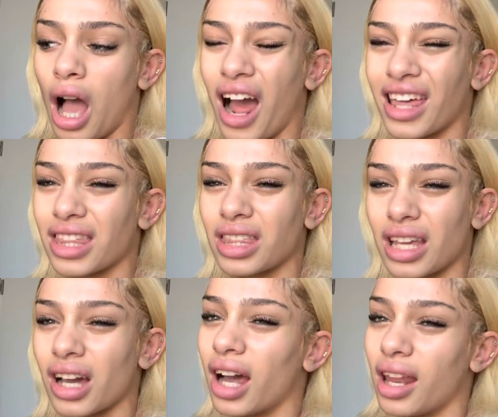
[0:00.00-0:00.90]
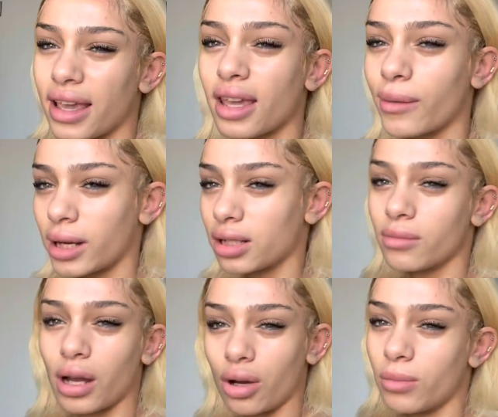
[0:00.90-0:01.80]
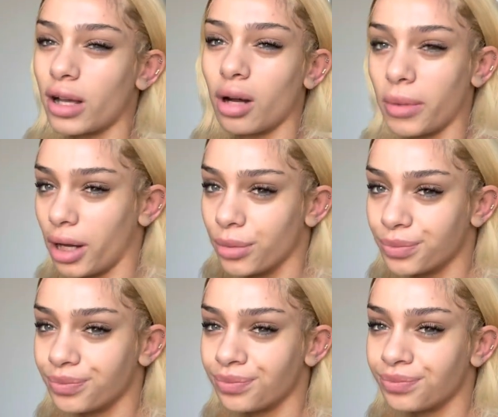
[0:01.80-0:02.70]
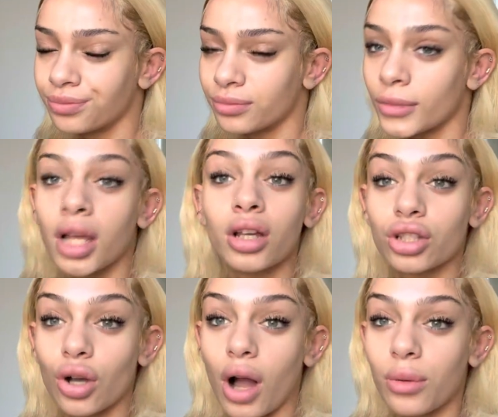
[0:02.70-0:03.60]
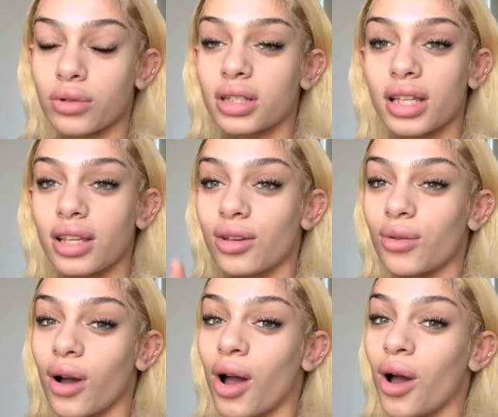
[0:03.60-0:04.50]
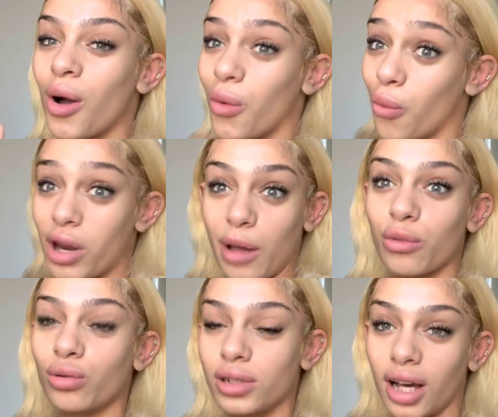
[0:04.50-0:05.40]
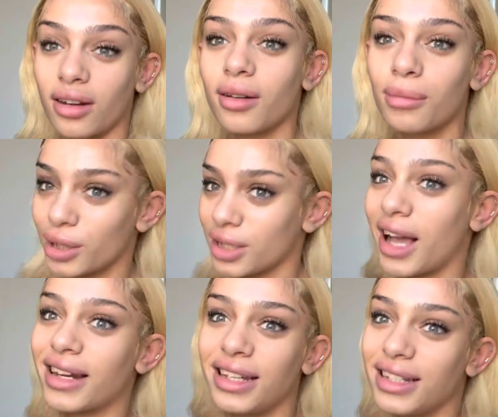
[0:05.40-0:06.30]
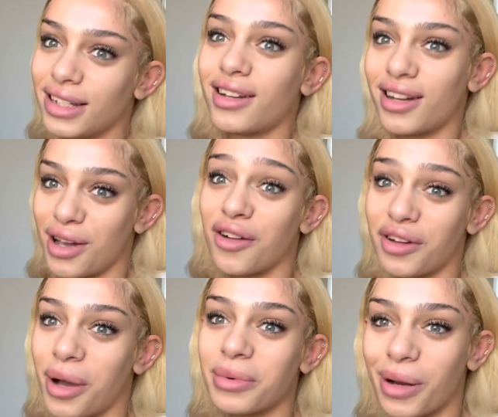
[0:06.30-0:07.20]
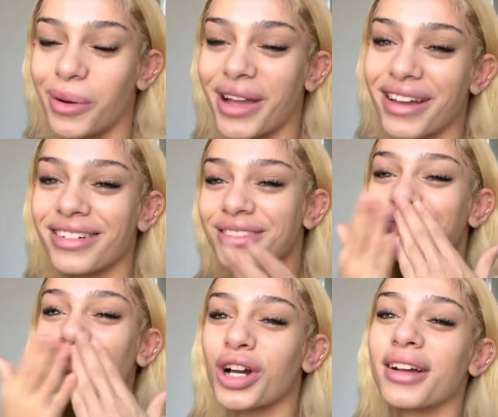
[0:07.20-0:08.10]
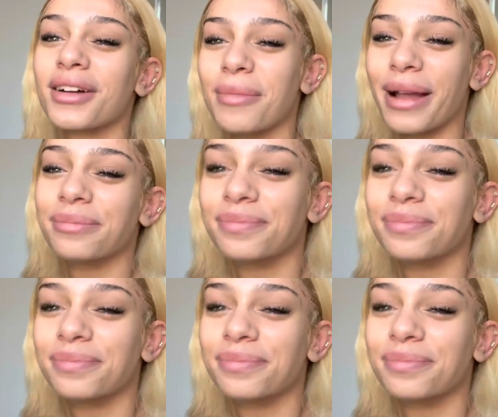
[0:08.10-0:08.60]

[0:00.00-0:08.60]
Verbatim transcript: I think I like it when I do my own makeup better. So I will see you when I'm all done because I need to kind of hurry up, okay? Goodbye.